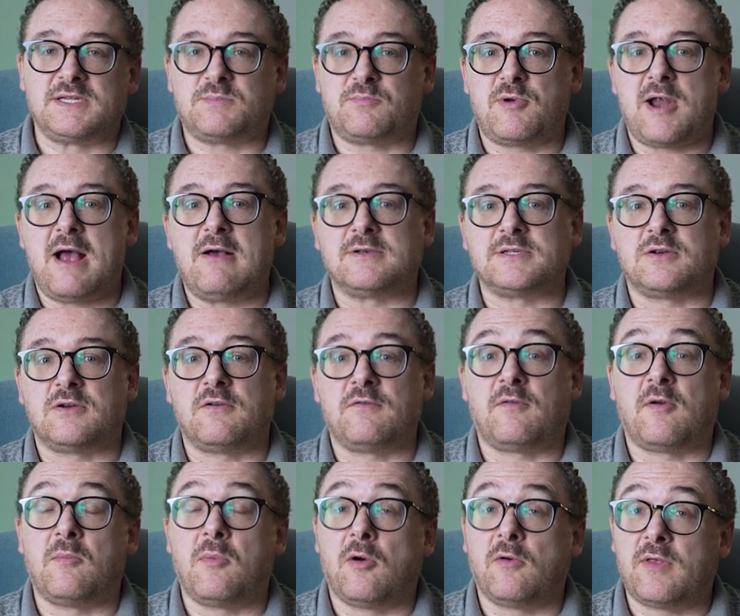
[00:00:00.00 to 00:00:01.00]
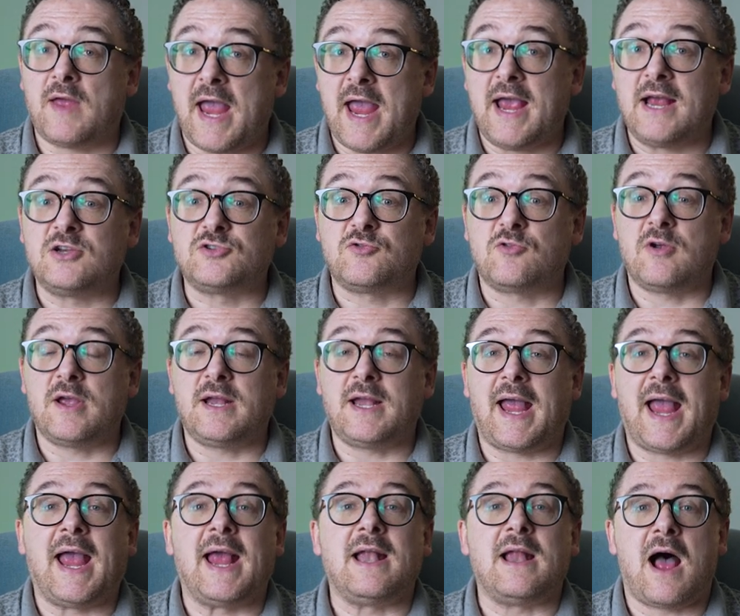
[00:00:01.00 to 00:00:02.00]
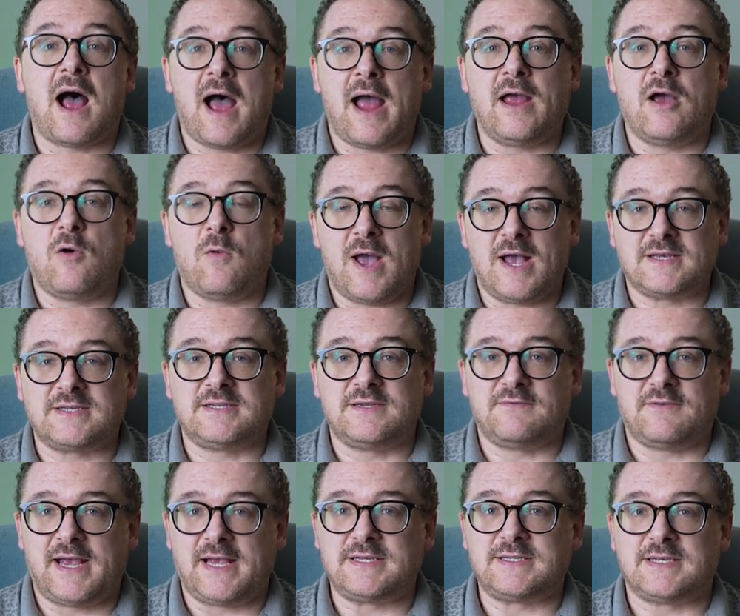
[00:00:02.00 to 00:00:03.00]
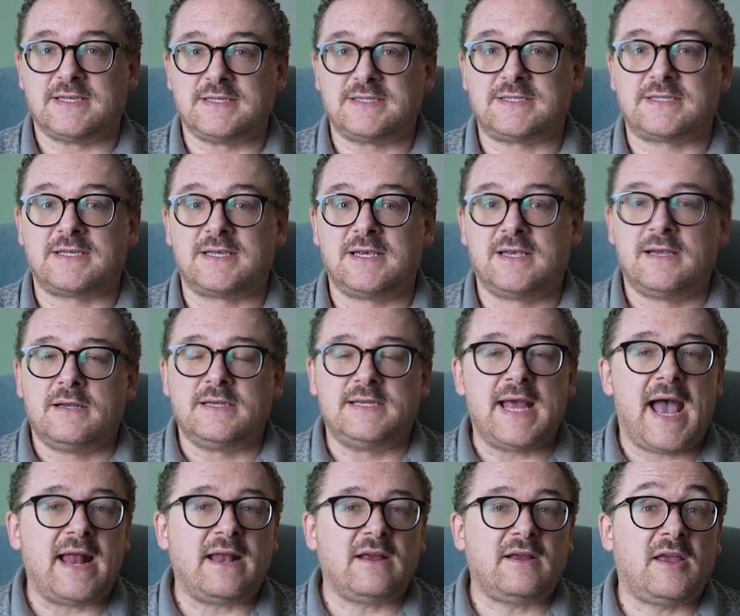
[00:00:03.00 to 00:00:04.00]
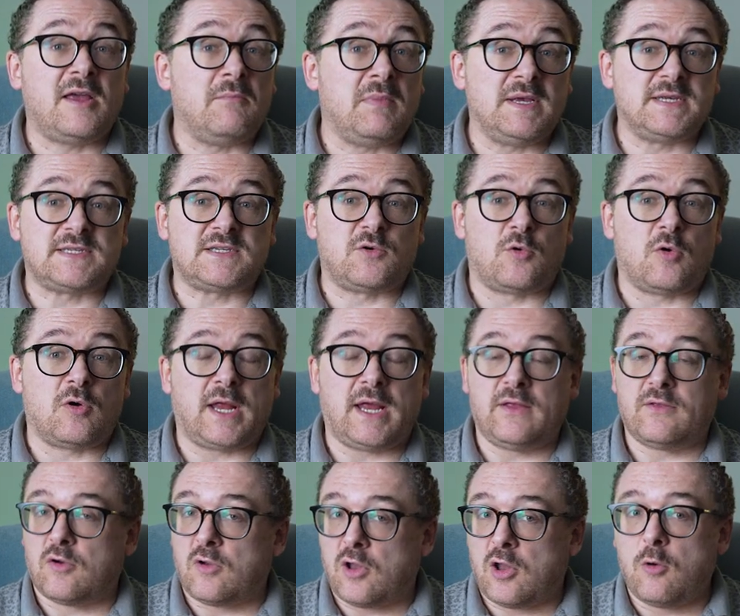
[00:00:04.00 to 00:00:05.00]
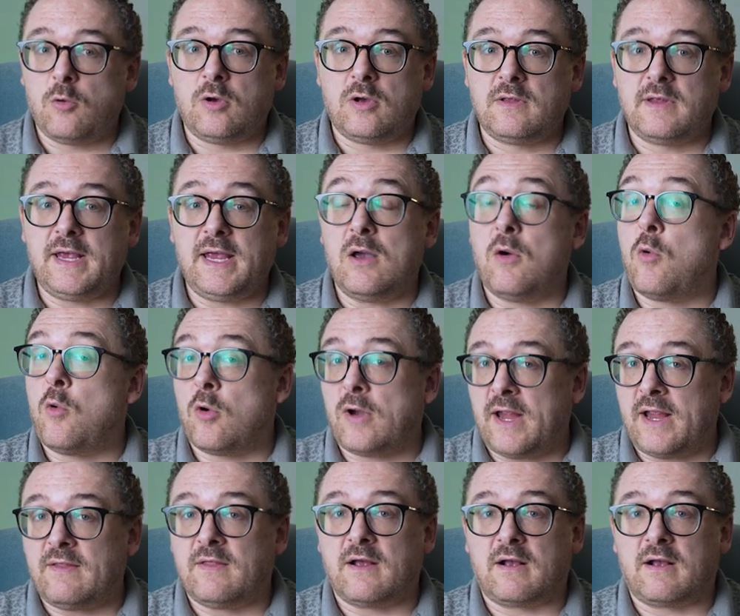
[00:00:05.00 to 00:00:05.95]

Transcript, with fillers: its browser for both Android and iOS devices. Data can be stored either locally or in